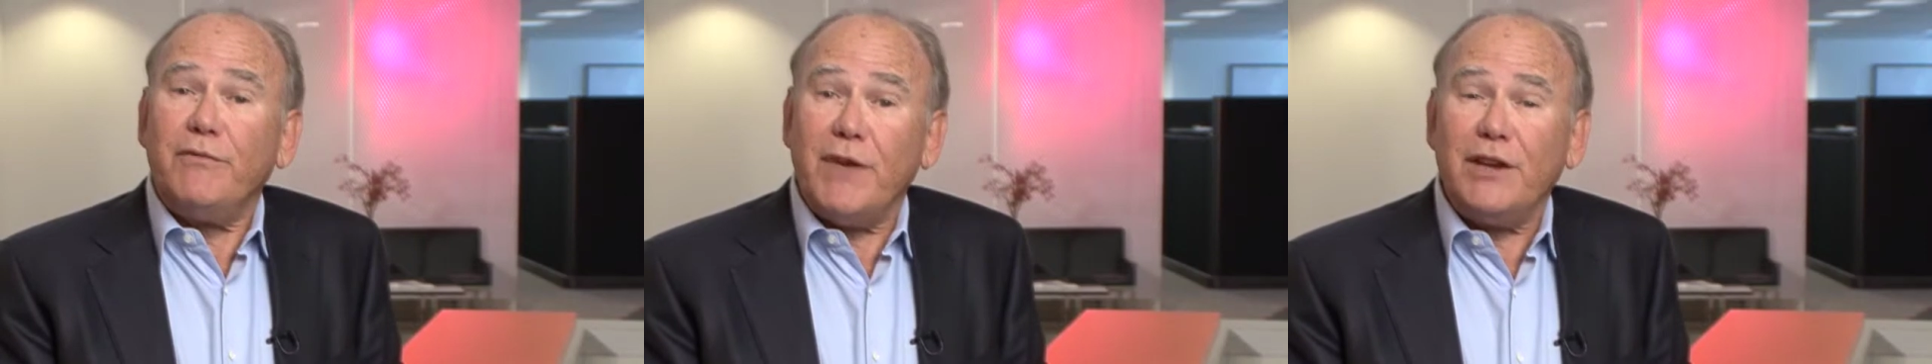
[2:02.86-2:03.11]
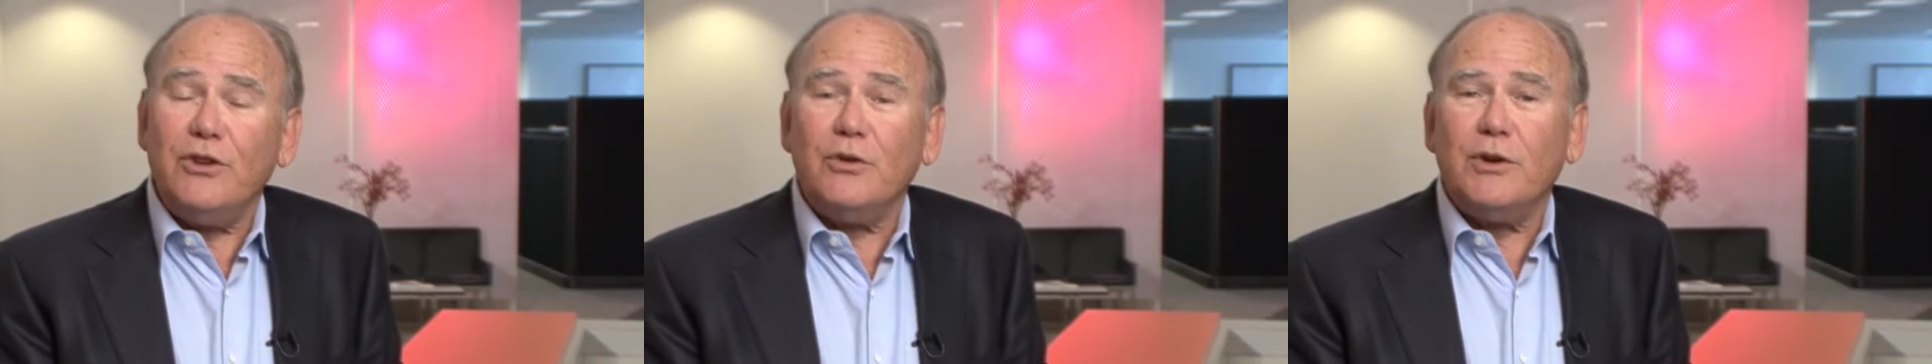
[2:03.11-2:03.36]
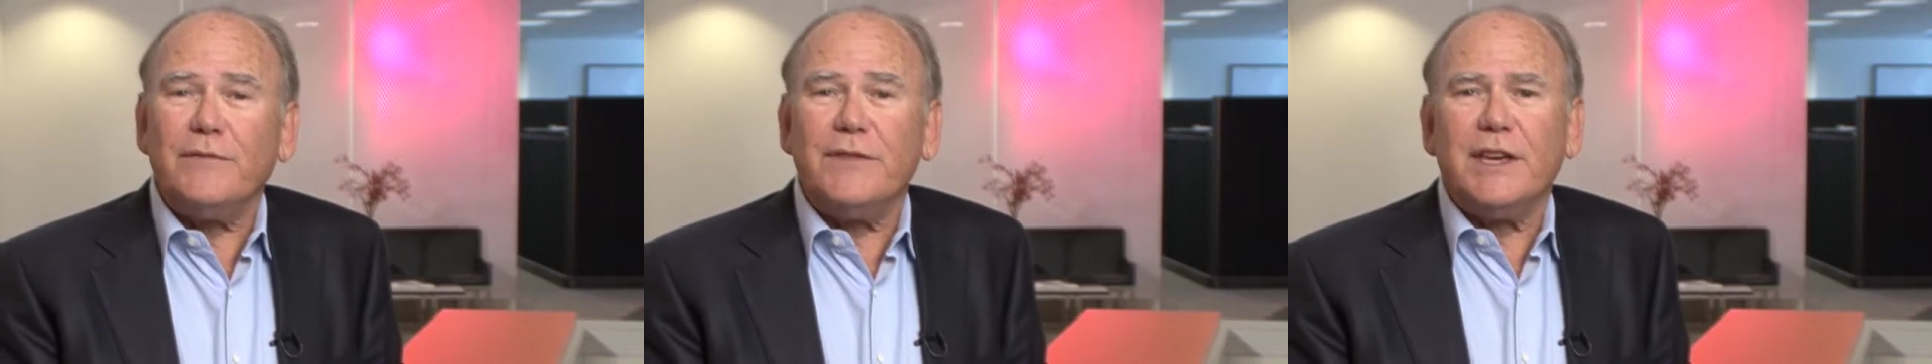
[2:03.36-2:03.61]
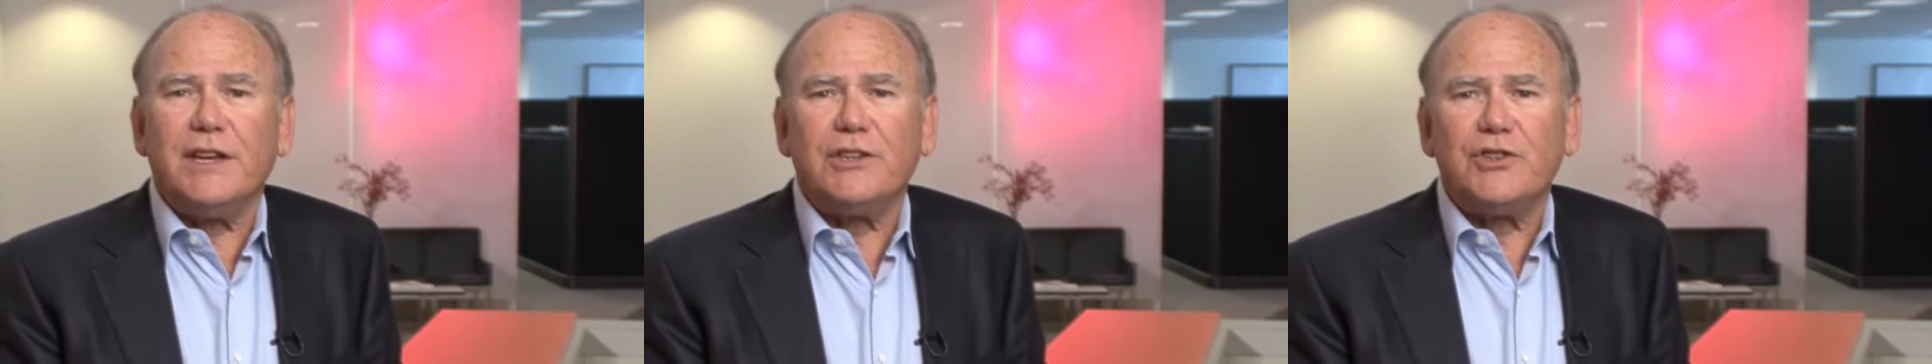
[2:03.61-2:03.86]
a venue of
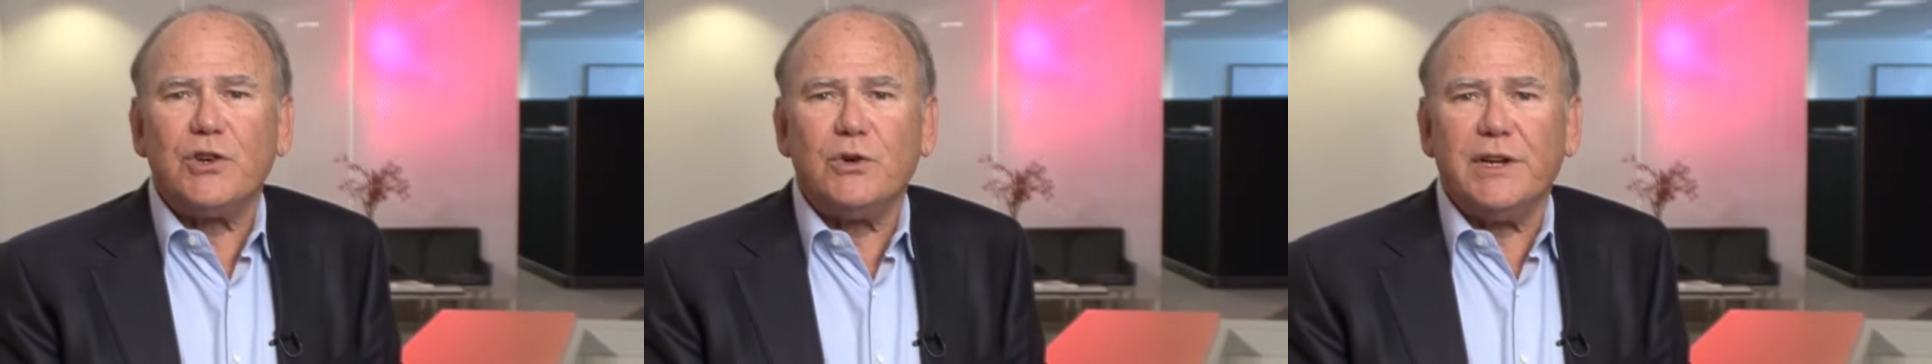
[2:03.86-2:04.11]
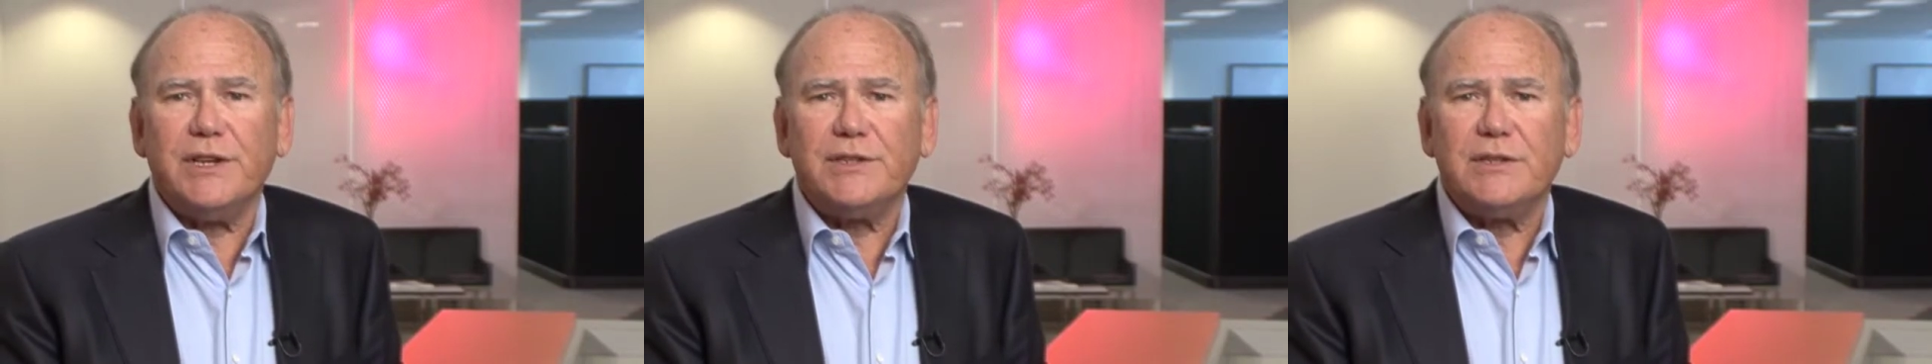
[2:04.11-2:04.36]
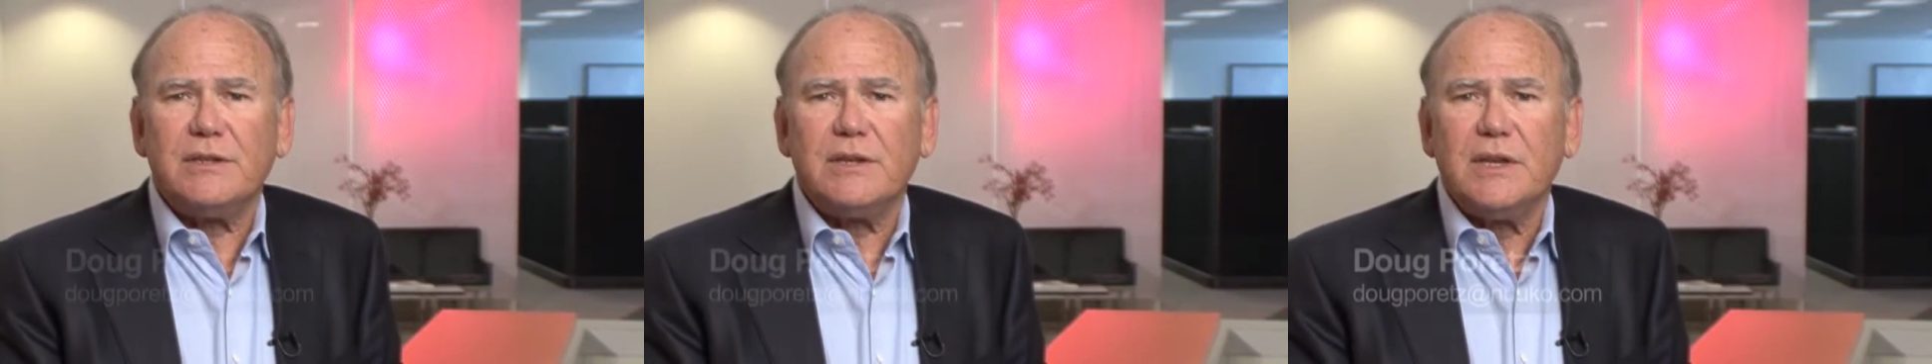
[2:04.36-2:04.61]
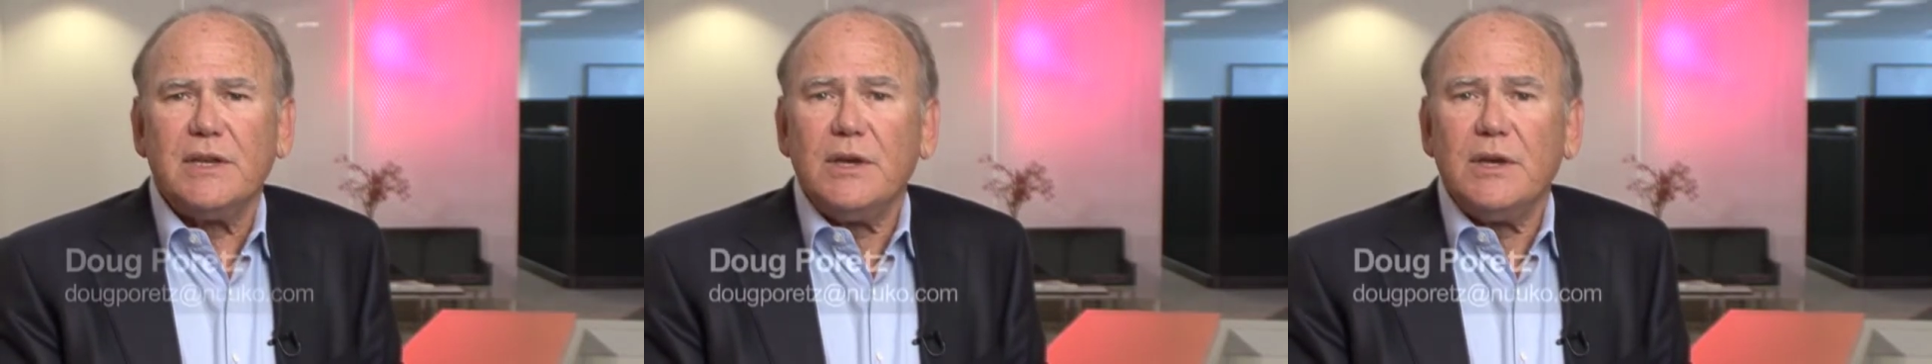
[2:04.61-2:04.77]
their choice.